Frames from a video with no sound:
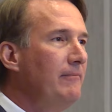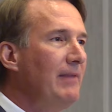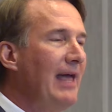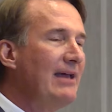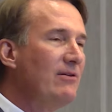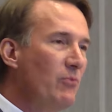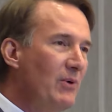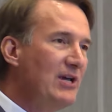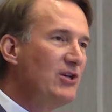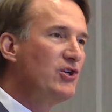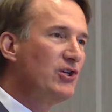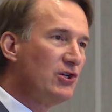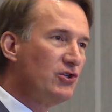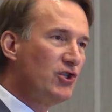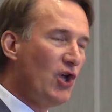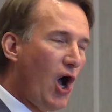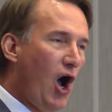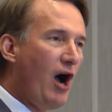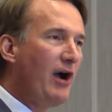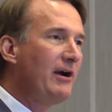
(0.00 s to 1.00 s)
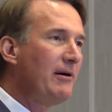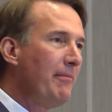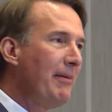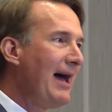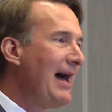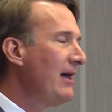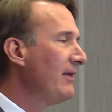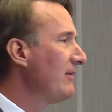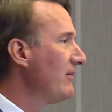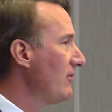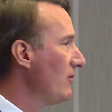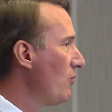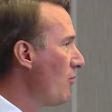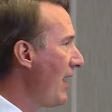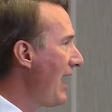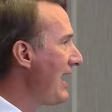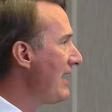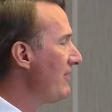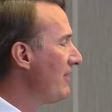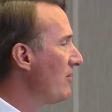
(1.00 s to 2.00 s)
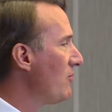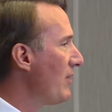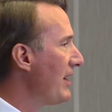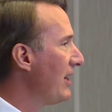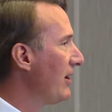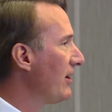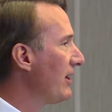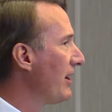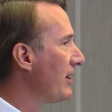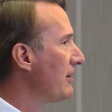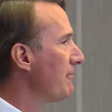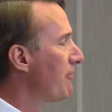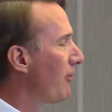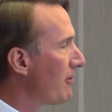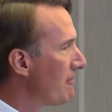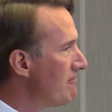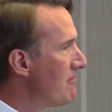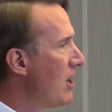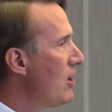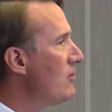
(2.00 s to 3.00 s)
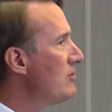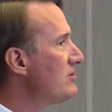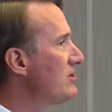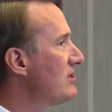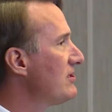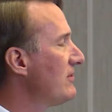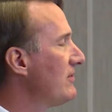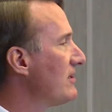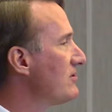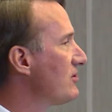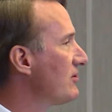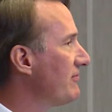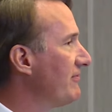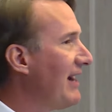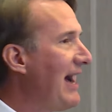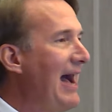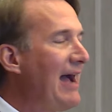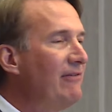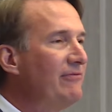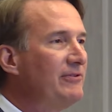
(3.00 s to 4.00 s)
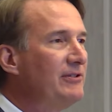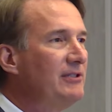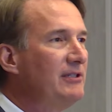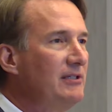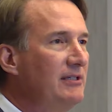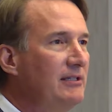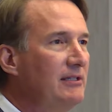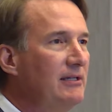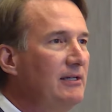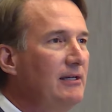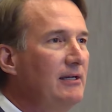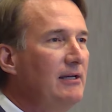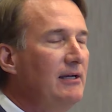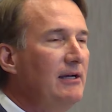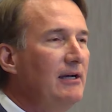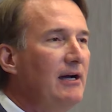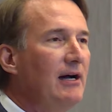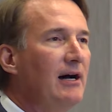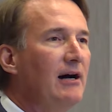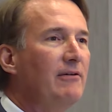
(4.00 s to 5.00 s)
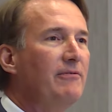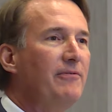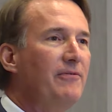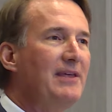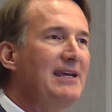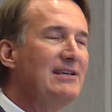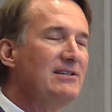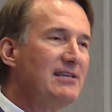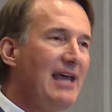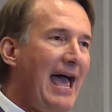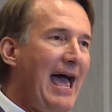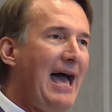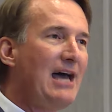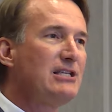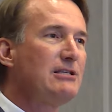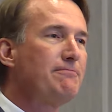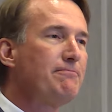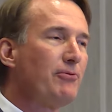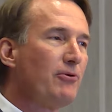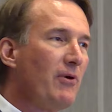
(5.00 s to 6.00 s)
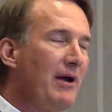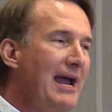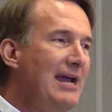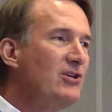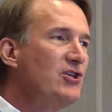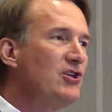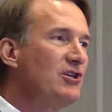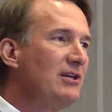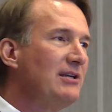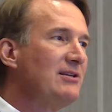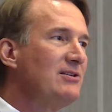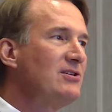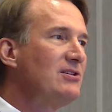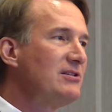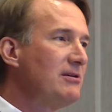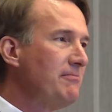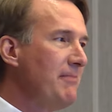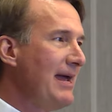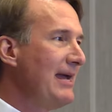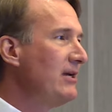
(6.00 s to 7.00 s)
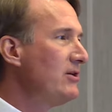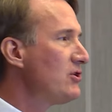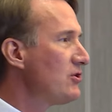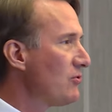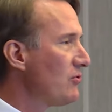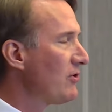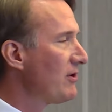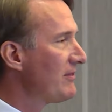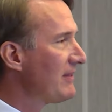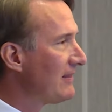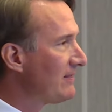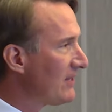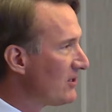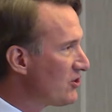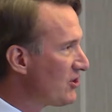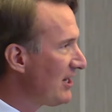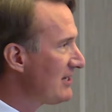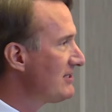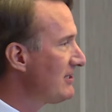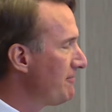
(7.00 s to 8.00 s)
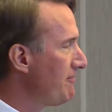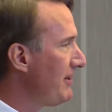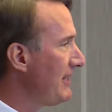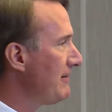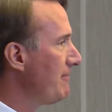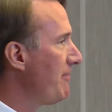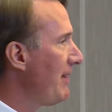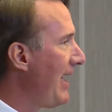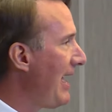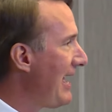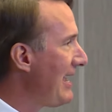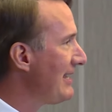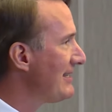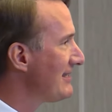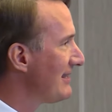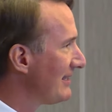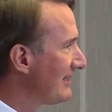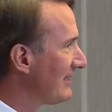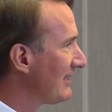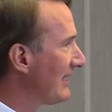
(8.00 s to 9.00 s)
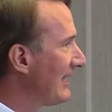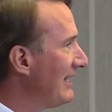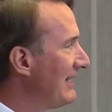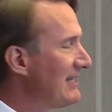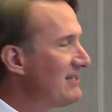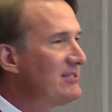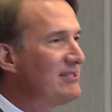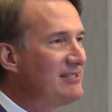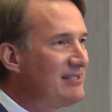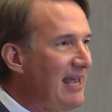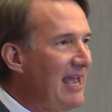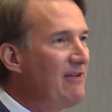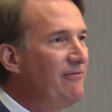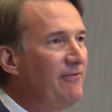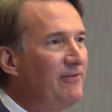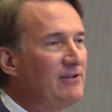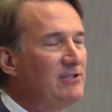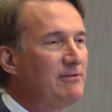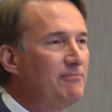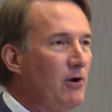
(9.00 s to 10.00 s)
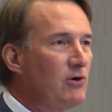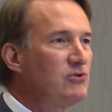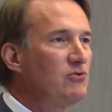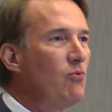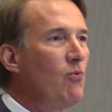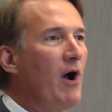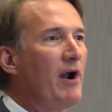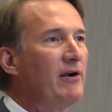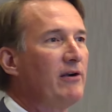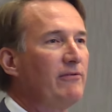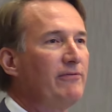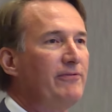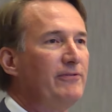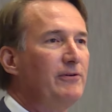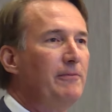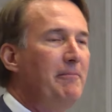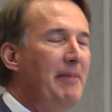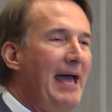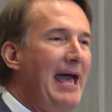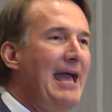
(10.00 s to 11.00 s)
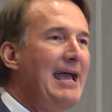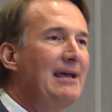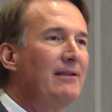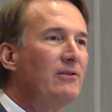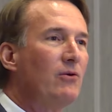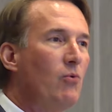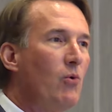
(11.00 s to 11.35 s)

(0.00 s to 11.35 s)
And we should talk about the way that we are going to promote the survival of these aspirations to make sure that the Chesapeake Bay is the cleanest, safest, most wonderful bay in the